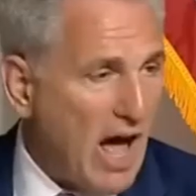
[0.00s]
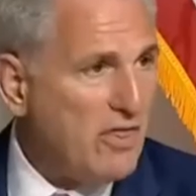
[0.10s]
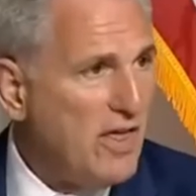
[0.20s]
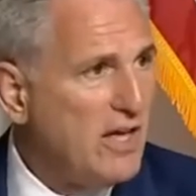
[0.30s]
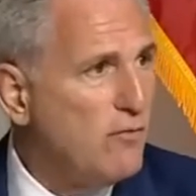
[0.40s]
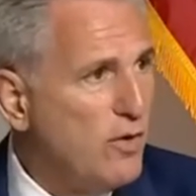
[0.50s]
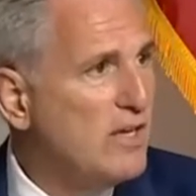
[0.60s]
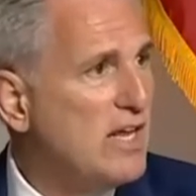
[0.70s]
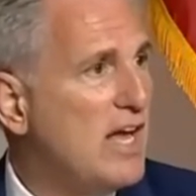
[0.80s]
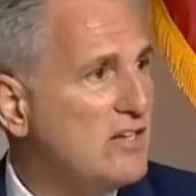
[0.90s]
I think if
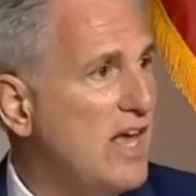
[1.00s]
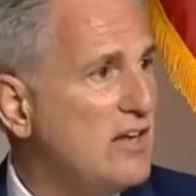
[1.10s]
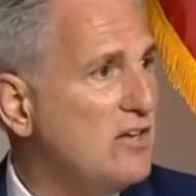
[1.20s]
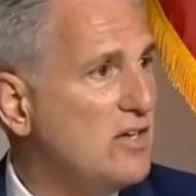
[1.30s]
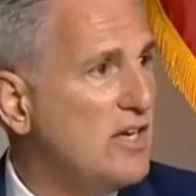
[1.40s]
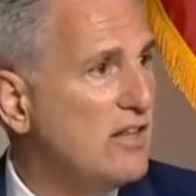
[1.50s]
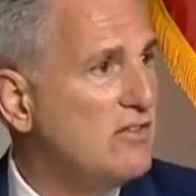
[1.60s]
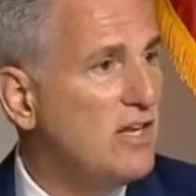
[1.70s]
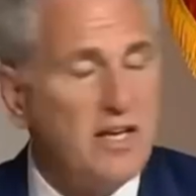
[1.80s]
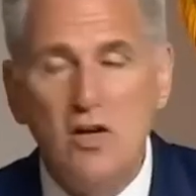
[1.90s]
we attach that to a
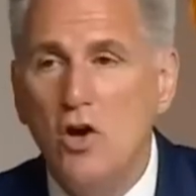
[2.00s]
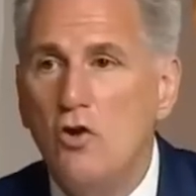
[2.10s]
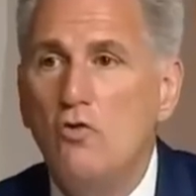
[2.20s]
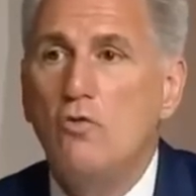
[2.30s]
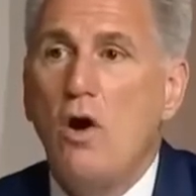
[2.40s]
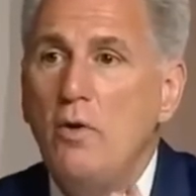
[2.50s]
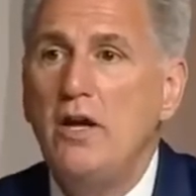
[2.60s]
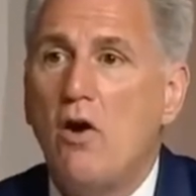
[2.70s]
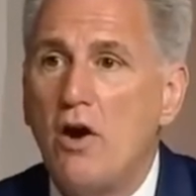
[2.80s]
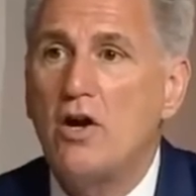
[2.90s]
debt ceiling,
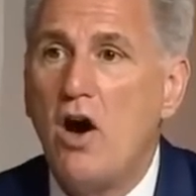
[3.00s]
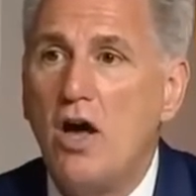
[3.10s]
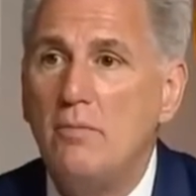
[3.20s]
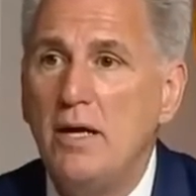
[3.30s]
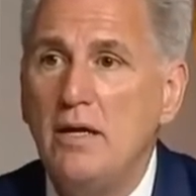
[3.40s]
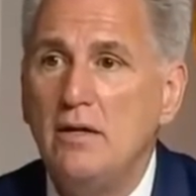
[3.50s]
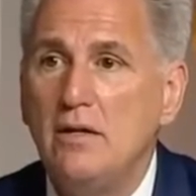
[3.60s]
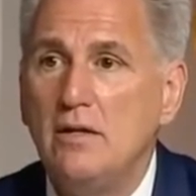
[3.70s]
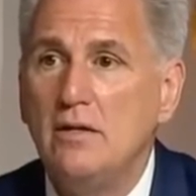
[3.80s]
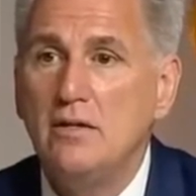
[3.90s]
growing our economy,
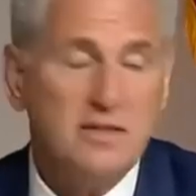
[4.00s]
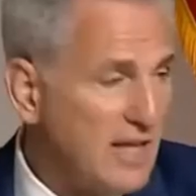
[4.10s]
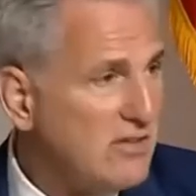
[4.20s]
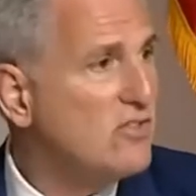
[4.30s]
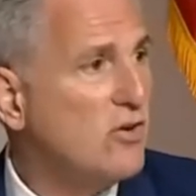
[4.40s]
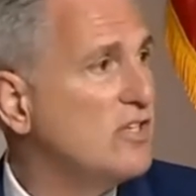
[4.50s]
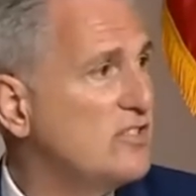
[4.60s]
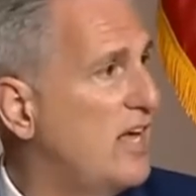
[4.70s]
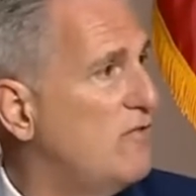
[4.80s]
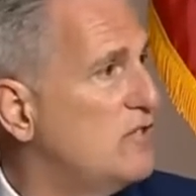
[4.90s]
that's going
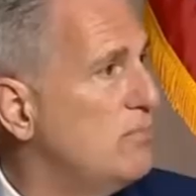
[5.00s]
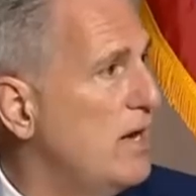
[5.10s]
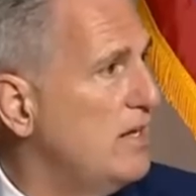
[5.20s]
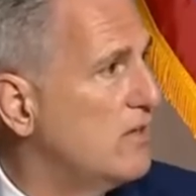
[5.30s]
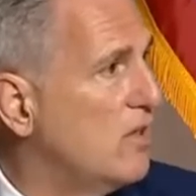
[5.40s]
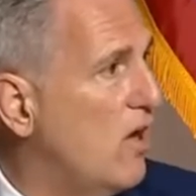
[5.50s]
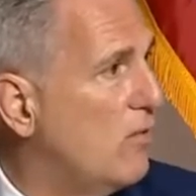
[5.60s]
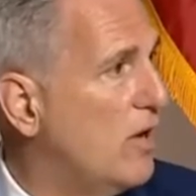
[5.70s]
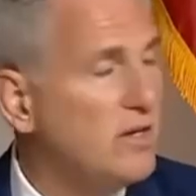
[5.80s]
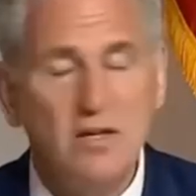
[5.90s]
to save us money in the
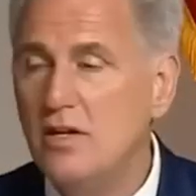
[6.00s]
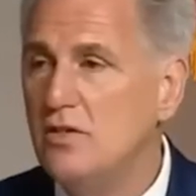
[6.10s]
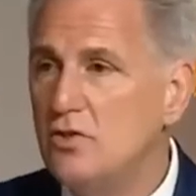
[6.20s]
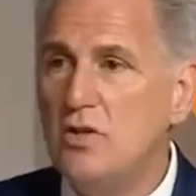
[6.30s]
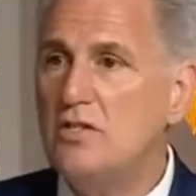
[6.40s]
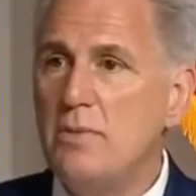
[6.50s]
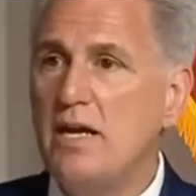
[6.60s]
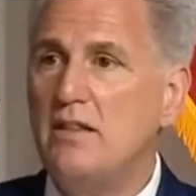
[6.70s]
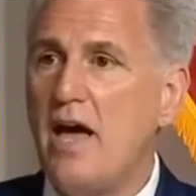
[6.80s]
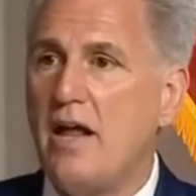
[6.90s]
long run. So let's
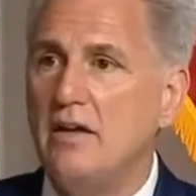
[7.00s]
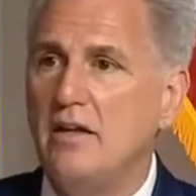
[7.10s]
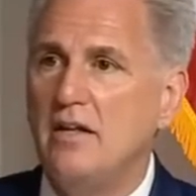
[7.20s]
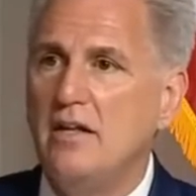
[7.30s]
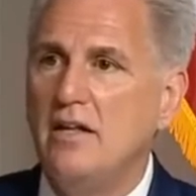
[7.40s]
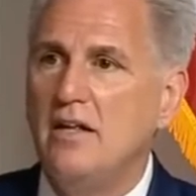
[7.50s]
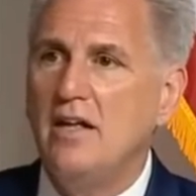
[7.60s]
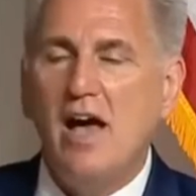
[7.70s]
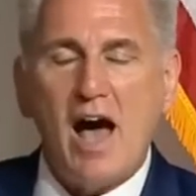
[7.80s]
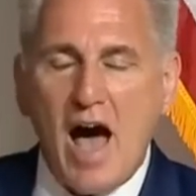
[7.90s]
make it that.
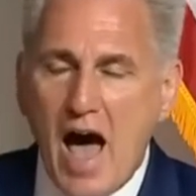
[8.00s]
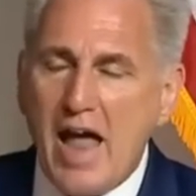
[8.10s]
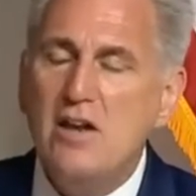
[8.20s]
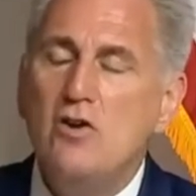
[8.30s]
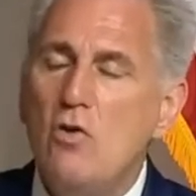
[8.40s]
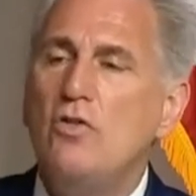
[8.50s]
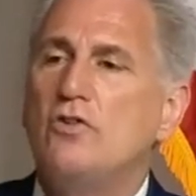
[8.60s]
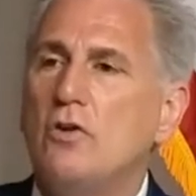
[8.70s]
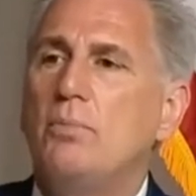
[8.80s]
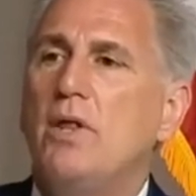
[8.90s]
I know
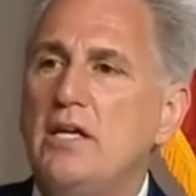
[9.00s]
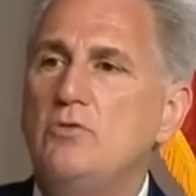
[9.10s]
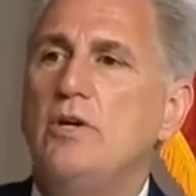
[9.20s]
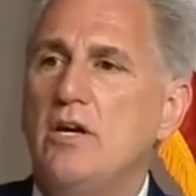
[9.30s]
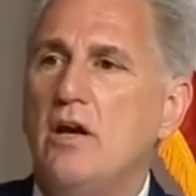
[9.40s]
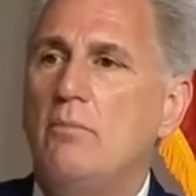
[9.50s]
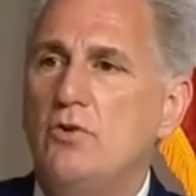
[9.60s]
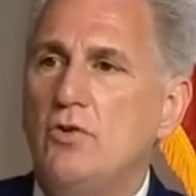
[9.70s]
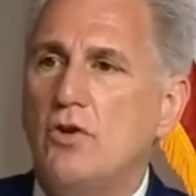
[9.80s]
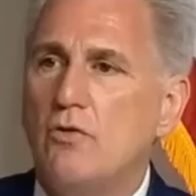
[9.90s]
there's a place we can come
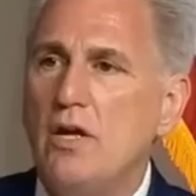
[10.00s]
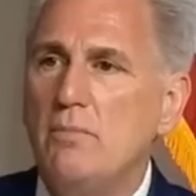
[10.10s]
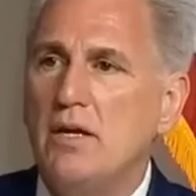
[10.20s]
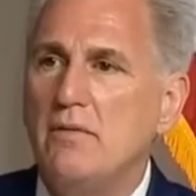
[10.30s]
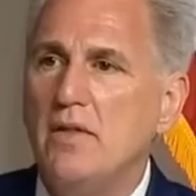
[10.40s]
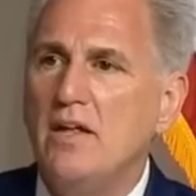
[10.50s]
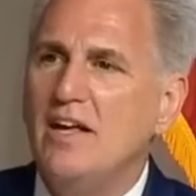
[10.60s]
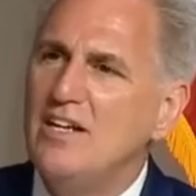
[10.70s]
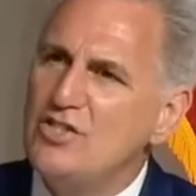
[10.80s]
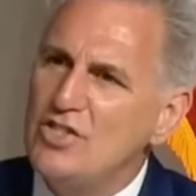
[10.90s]
to an agreement.
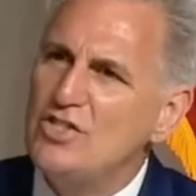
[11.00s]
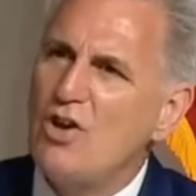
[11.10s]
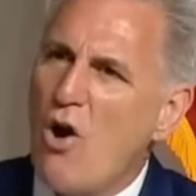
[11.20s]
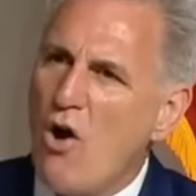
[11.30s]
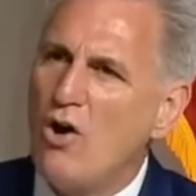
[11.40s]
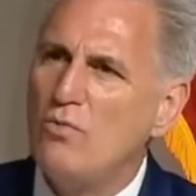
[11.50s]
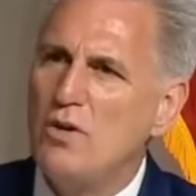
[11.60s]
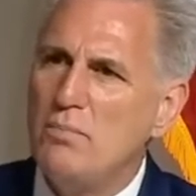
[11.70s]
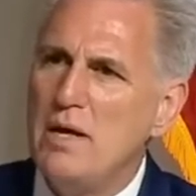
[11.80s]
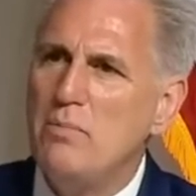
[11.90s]
It's just hard
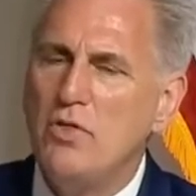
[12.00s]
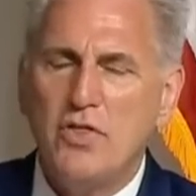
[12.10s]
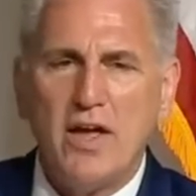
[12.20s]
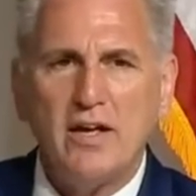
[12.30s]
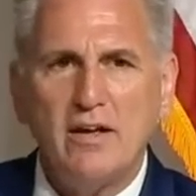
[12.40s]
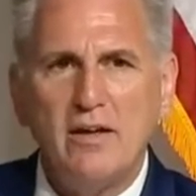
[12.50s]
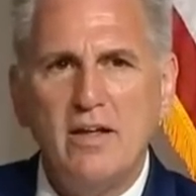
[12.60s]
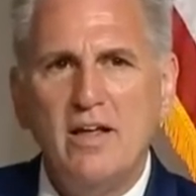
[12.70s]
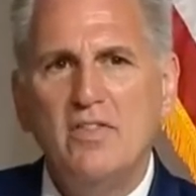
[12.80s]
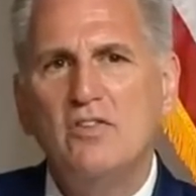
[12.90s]
when people think
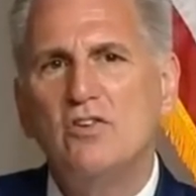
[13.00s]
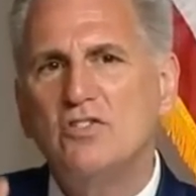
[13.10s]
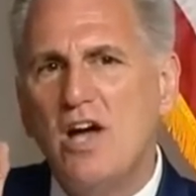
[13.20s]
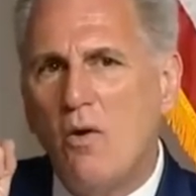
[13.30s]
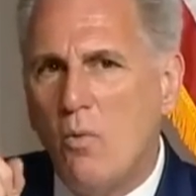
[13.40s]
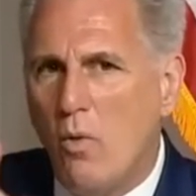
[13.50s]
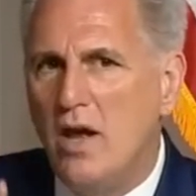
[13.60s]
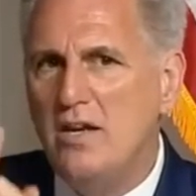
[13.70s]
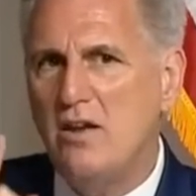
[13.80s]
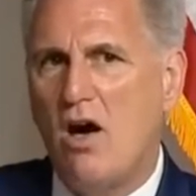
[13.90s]
that there's not
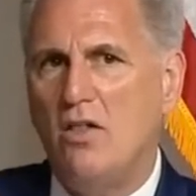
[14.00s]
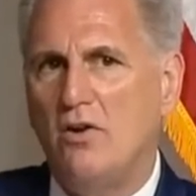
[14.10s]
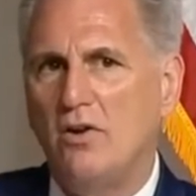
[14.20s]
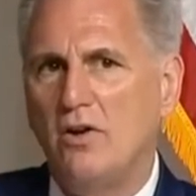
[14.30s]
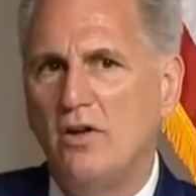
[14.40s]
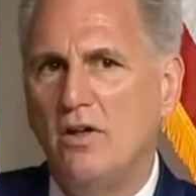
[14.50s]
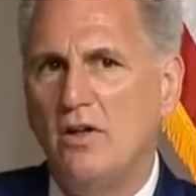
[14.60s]
$1